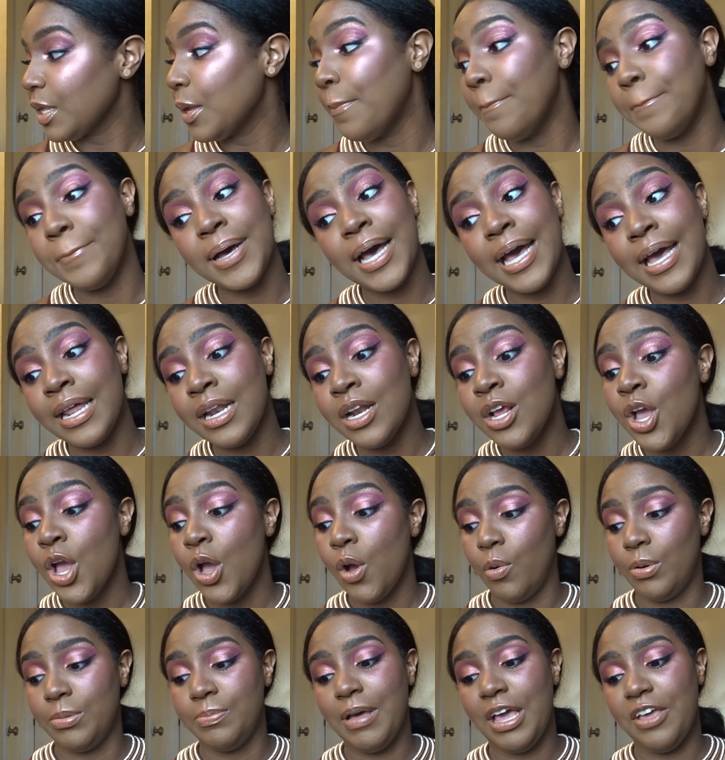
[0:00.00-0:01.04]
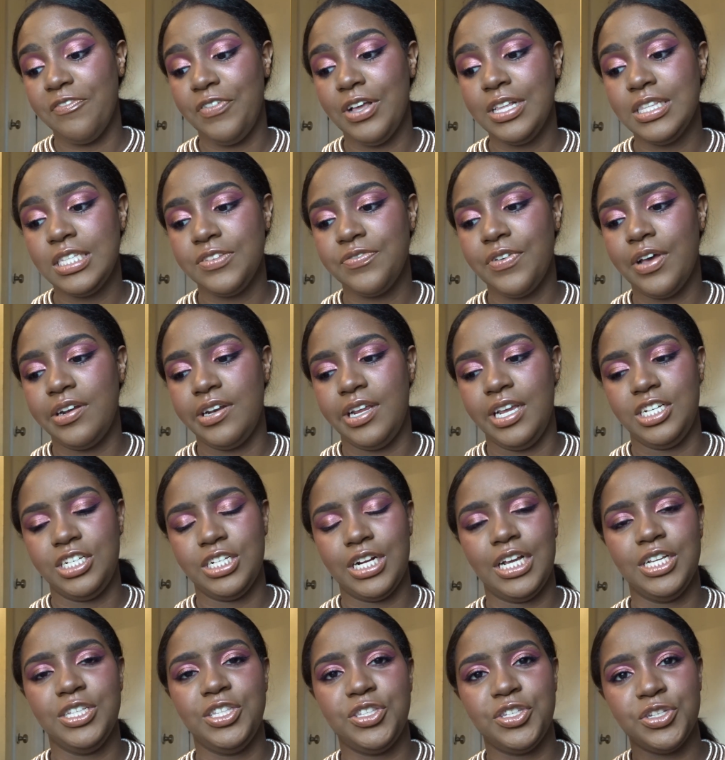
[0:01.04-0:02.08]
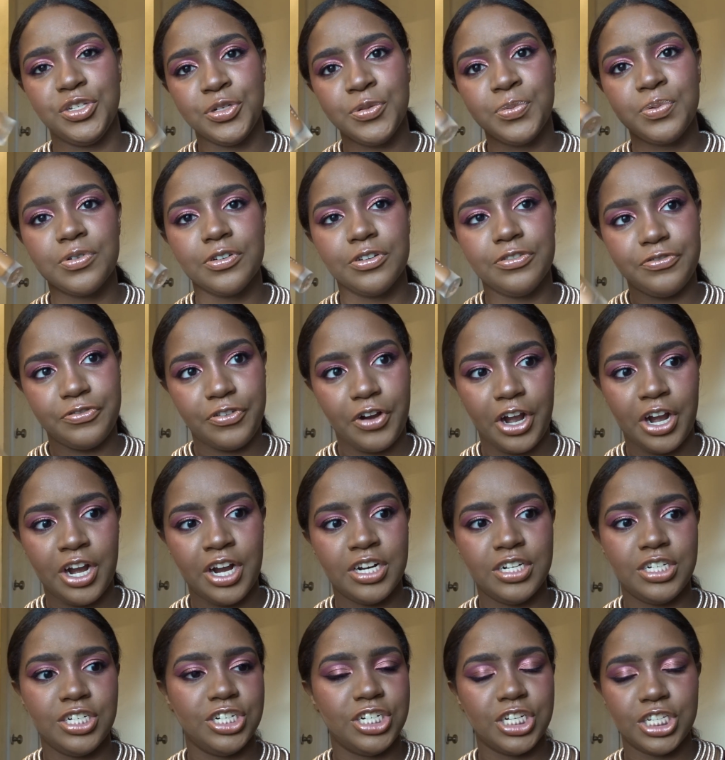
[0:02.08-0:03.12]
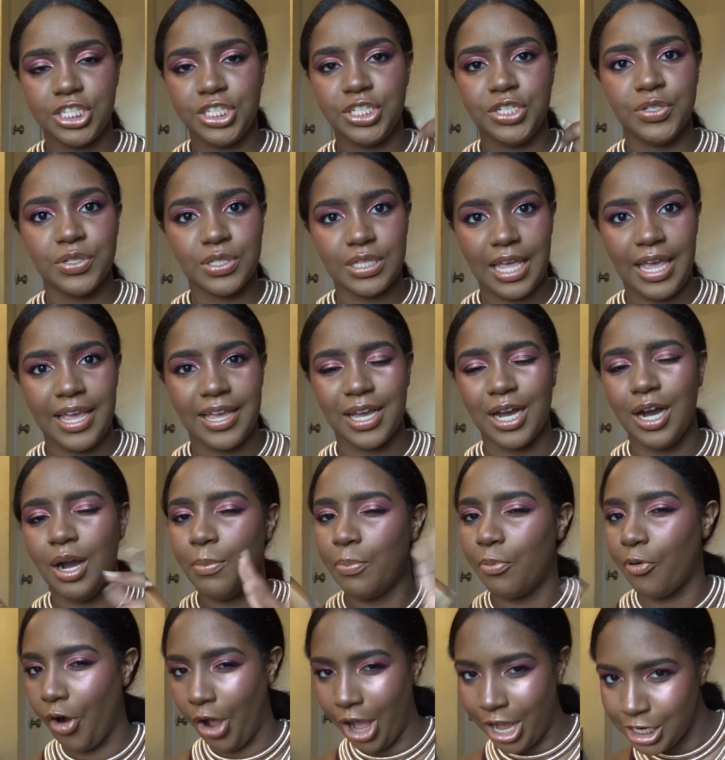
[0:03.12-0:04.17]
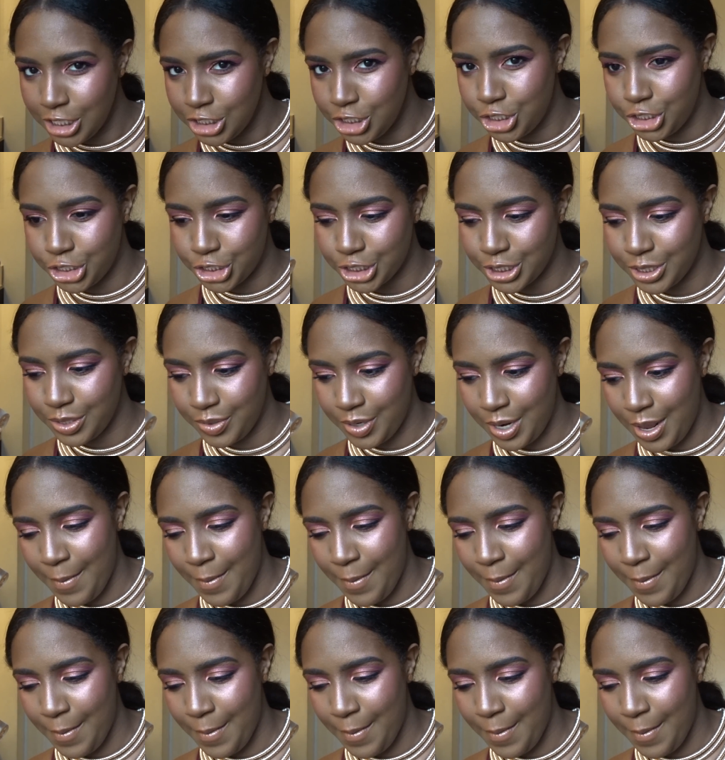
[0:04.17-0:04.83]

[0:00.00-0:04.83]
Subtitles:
But with my Fenty foundation, I do prefer to just use like a brush.